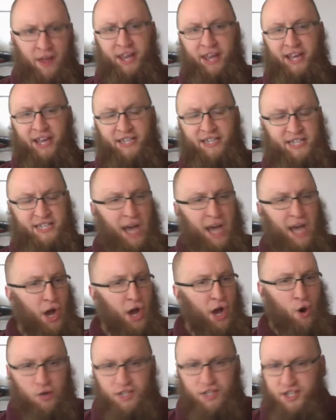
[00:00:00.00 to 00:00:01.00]
it's
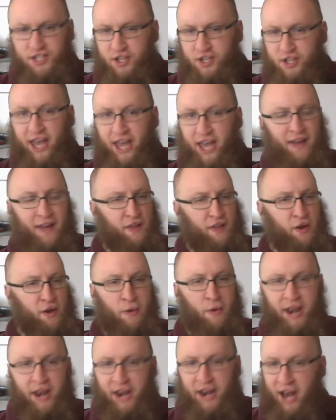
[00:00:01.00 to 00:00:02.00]
Ursula K. Le
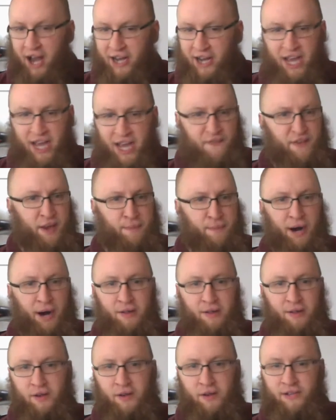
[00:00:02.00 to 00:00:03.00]
Guin and Octavia
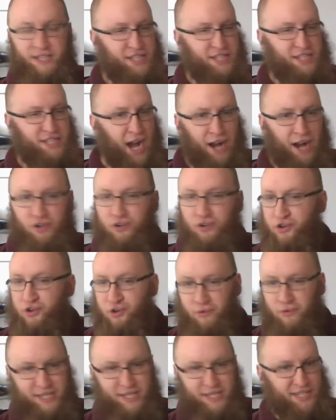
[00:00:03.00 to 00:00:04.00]
Butler, it's Doctor Who,
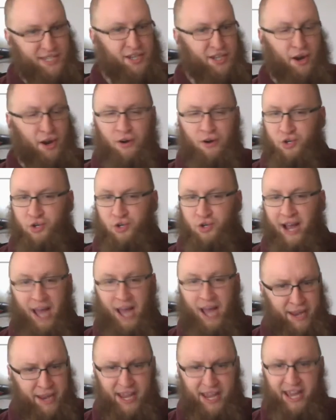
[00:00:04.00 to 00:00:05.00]
it's Star Trek. I
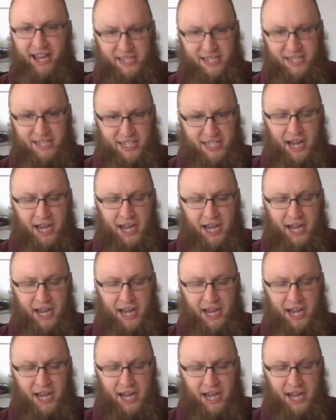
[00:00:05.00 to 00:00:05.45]
mean, it's